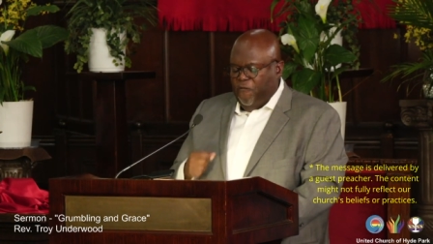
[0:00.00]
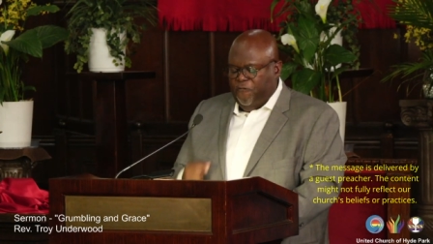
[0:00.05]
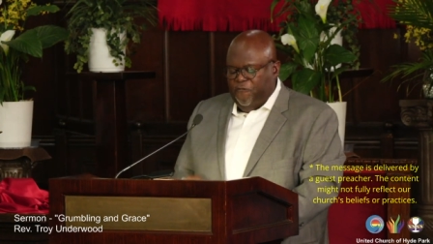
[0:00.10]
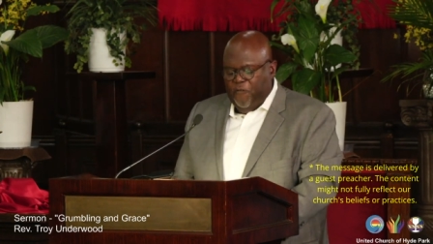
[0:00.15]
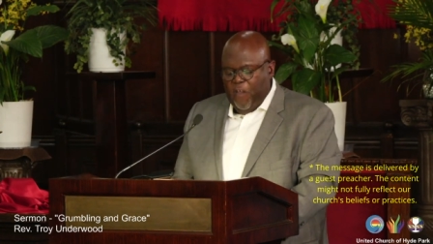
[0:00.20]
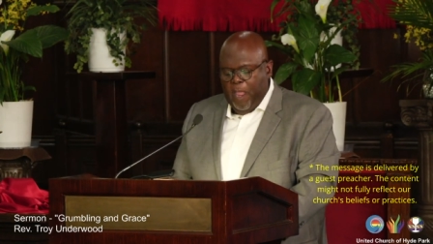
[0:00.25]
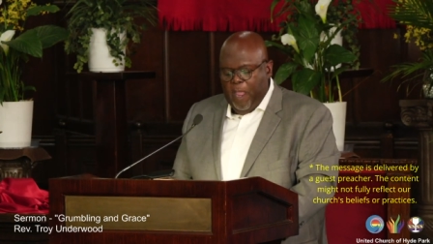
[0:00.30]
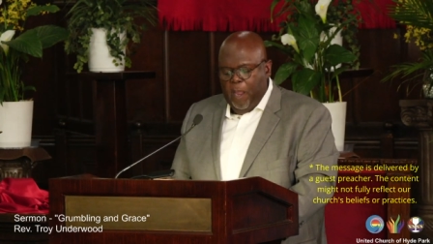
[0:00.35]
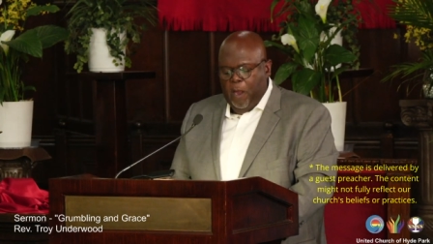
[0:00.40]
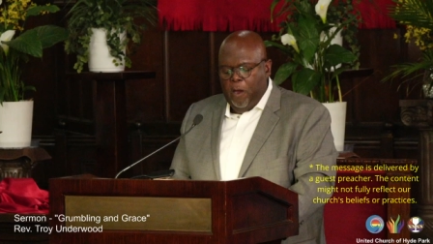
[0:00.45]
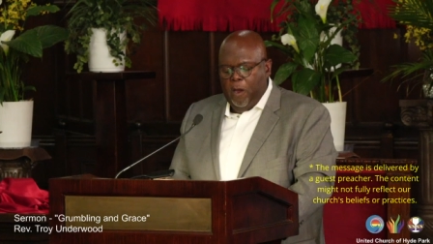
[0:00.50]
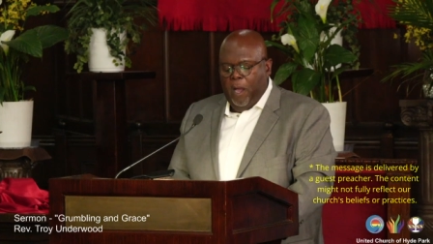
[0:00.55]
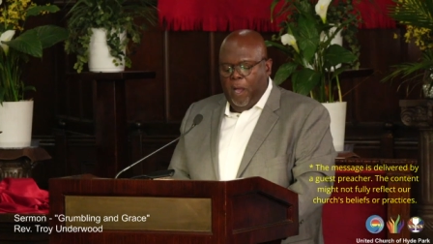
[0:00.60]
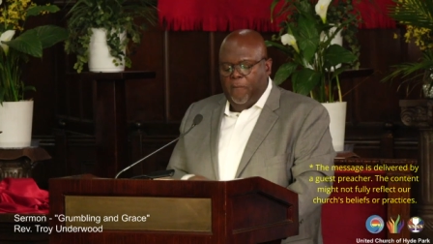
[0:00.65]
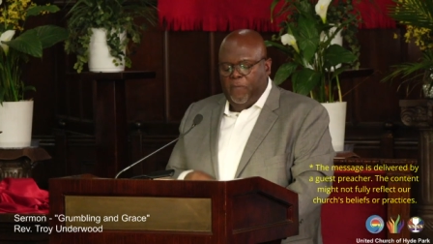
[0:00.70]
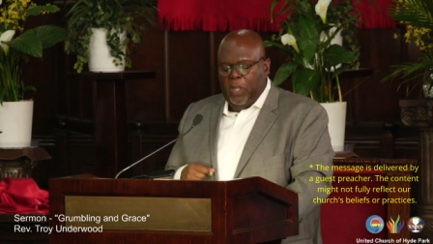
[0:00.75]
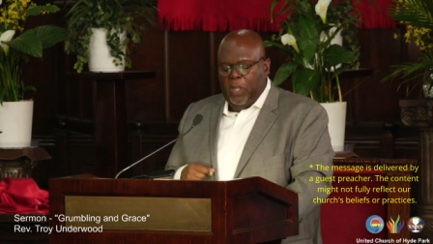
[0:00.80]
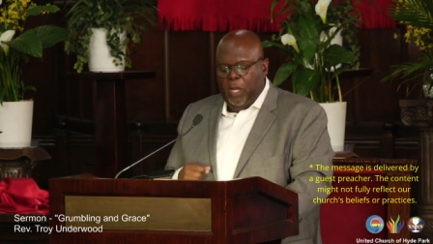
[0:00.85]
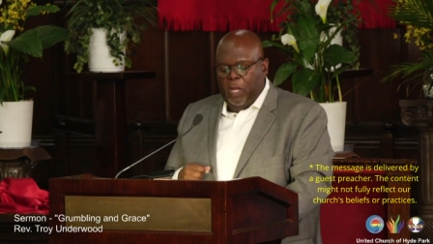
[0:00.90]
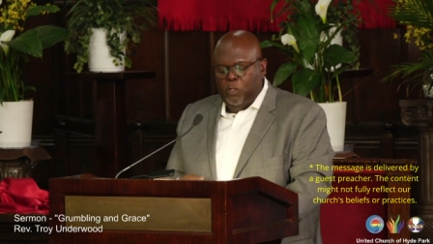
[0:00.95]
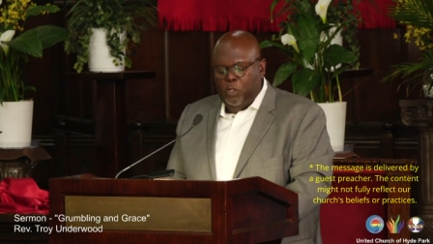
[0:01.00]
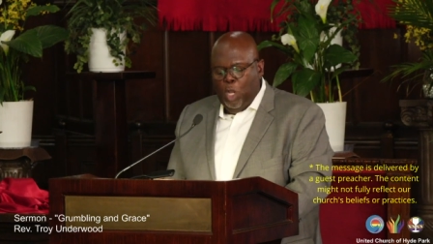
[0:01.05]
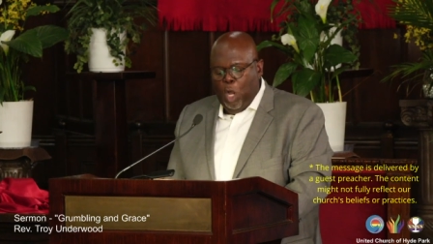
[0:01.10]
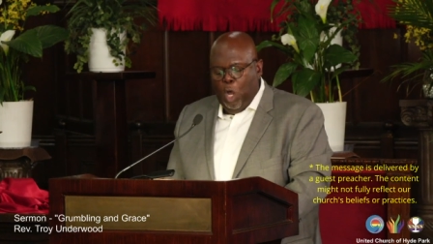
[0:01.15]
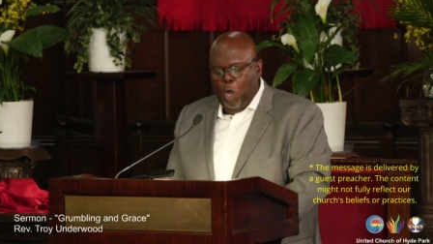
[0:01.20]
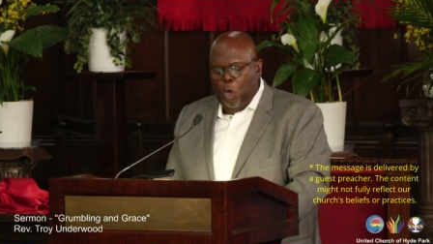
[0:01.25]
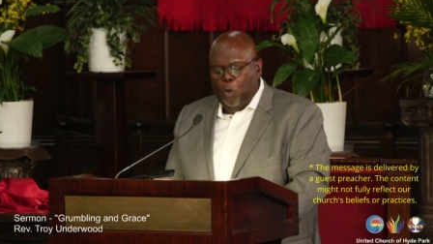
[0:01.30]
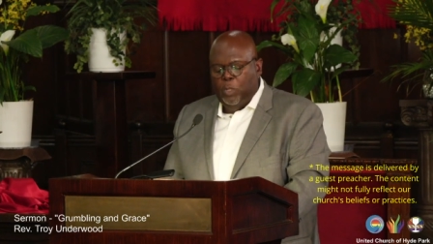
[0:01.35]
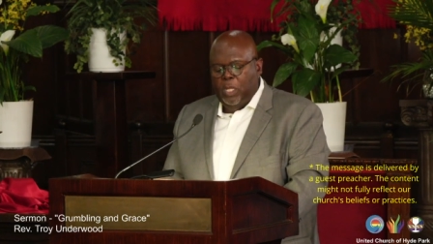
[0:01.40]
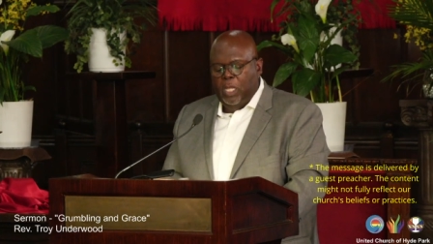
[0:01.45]
fear of the
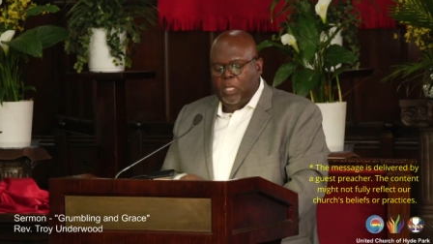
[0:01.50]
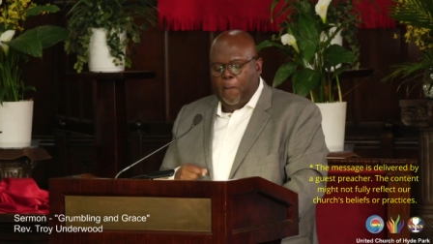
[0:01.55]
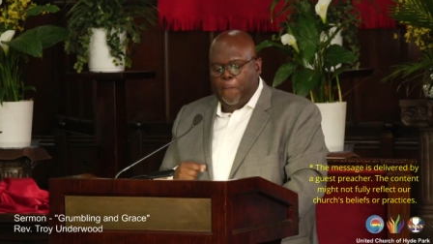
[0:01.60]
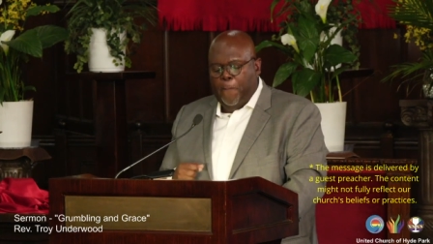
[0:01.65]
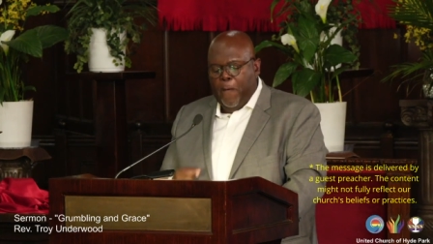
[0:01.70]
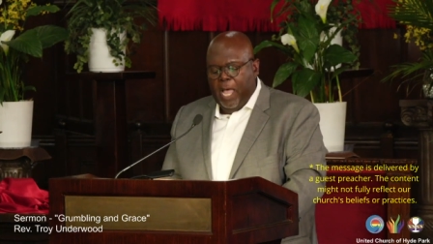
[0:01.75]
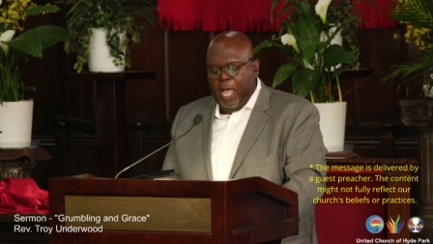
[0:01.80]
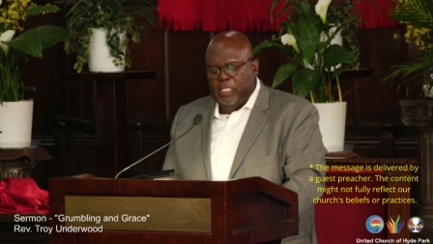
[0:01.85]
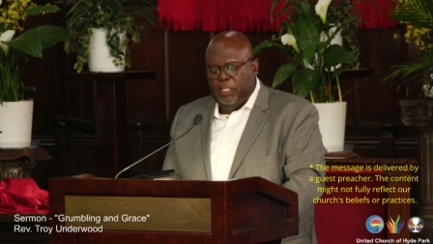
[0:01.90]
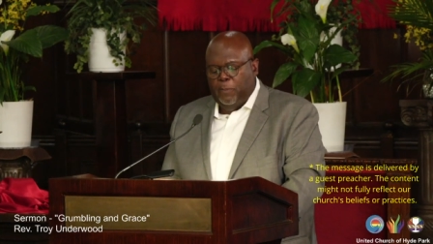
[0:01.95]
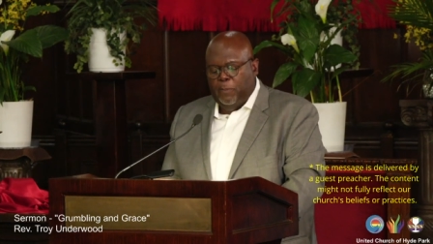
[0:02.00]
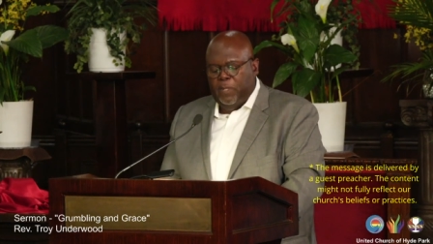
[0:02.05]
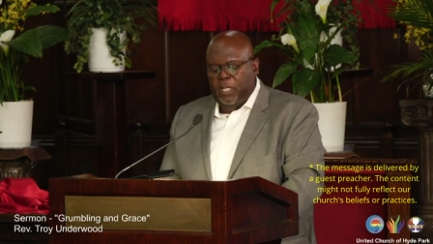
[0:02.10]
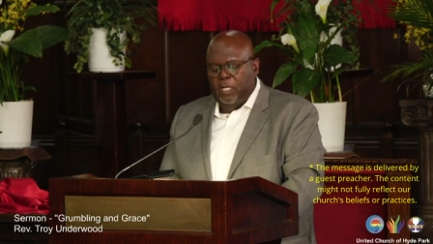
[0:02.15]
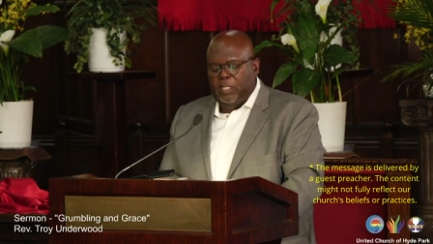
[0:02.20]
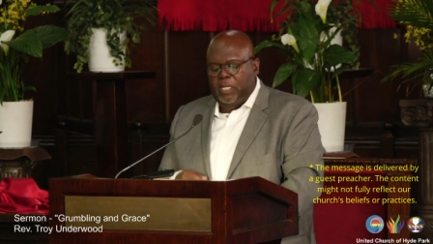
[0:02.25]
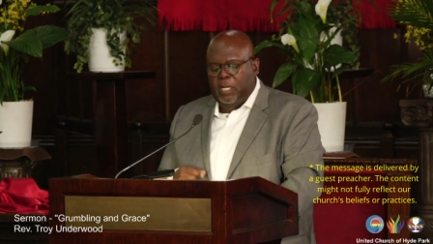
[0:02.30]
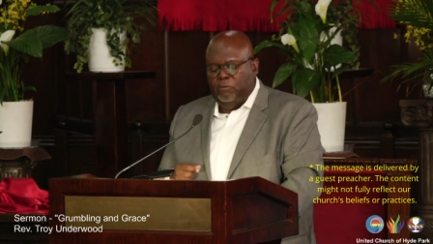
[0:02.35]
unknown and the possibility